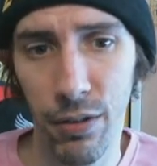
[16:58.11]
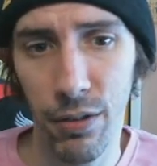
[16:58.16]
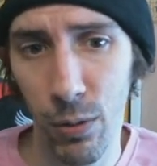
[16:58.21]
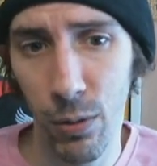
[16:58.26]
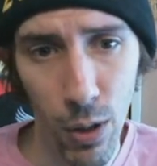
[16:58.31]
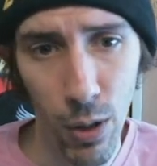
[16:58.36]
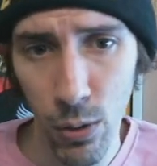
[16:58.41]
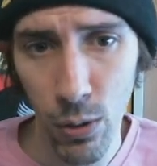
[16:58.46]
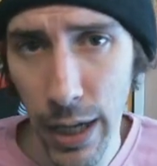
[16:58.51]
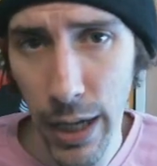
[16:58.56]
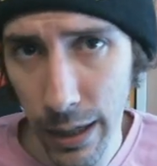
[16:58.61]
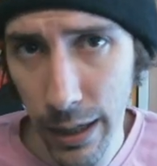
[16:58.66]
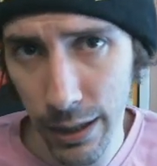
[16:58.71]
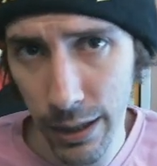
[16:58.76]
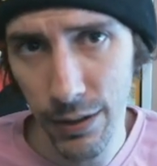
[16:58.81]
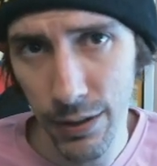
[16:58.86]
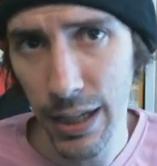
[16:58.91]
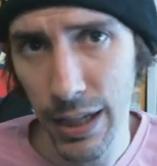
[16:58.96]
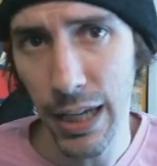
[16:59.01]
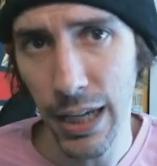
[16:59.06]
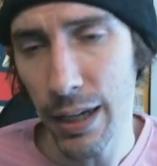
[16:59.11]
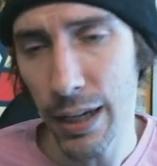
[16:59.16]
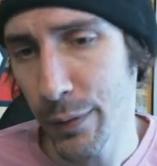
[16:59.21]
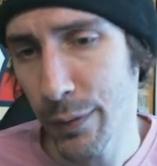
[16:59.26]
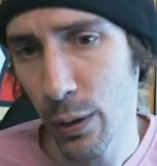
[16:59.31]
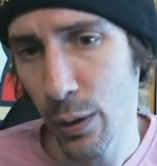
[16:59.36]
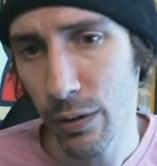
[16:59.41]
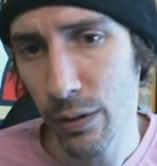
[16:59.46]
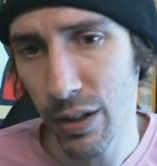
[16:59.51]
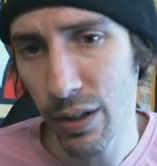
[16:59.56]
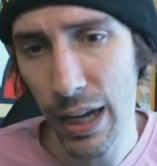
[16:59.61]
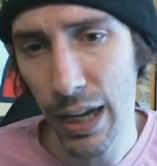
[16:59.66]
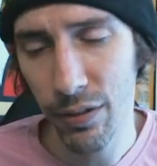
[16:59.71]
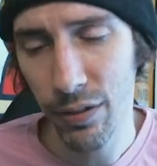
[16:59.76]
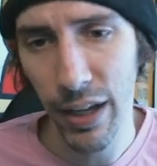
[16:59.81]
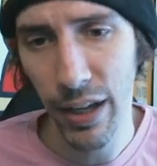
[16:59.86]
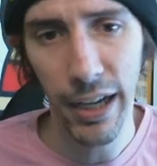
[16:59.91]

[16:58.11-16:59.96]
So no guarantee, even though it's an S